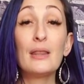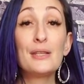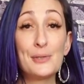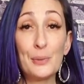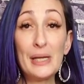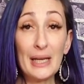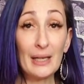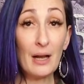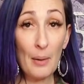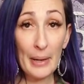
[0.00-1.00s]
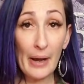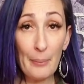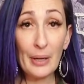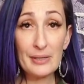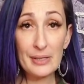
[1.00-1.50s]
This weekend coming
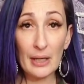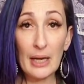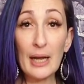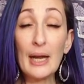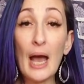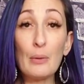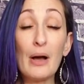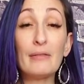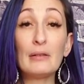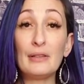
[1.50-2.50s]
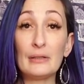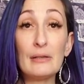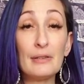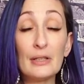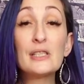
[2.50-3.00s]
up on Sunday, I will have a
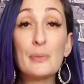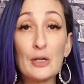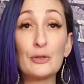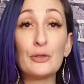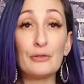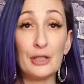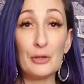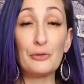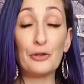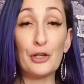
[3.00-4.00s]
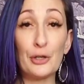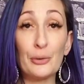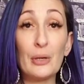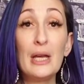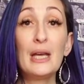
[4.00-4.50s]
very, very special video for
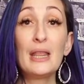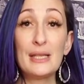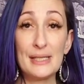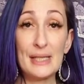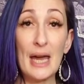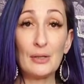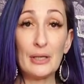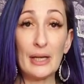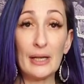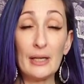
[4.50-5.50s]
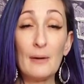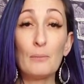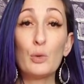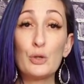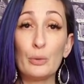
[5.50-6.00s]
you. This Saturday,
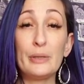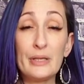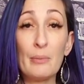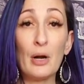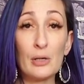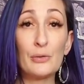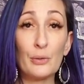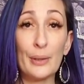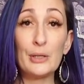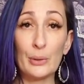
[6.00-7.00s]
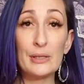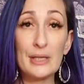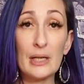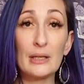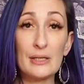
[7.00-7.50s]
which will be tomorrow from when you are
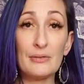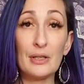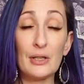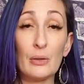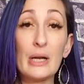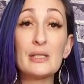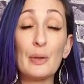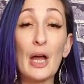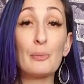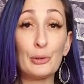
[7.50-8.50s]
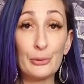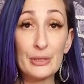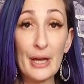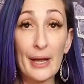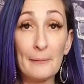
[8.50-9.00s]
seeing this video, is Black Balloon
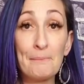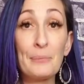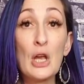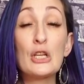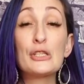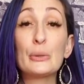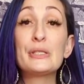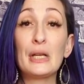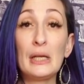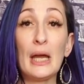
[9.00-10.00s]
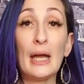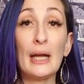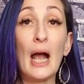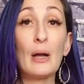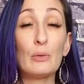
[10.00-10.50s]
Day. So
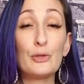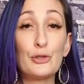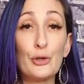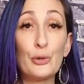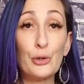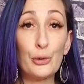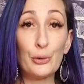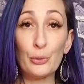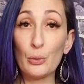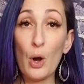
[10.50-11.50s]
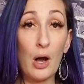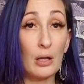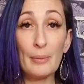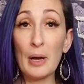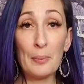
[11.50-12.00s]
Sunday, I will show you
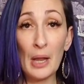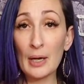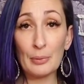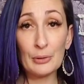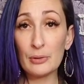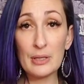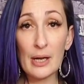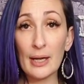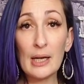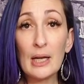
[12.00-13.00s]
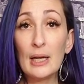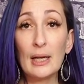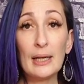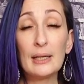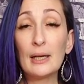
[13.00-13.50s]
all about Black Balloon Day
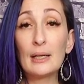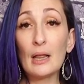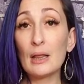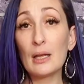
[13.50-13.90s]
and